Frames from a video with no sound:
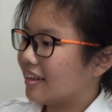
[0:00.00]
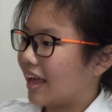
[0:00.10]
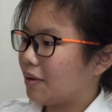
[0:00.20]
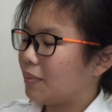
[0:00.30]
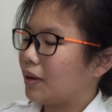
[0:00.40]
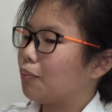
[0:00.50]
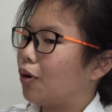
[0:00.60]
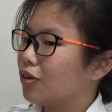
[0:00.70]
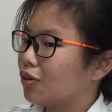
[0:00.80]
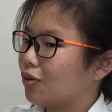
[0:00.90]
like make
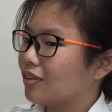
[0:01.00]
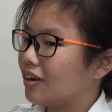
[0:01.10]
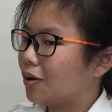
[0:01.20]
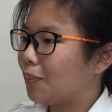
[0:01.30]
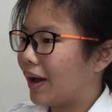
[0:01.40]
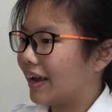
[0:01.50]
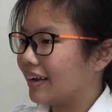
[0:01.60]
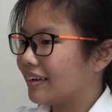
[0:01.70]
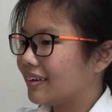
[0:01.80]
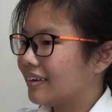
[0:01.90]
bonds closer by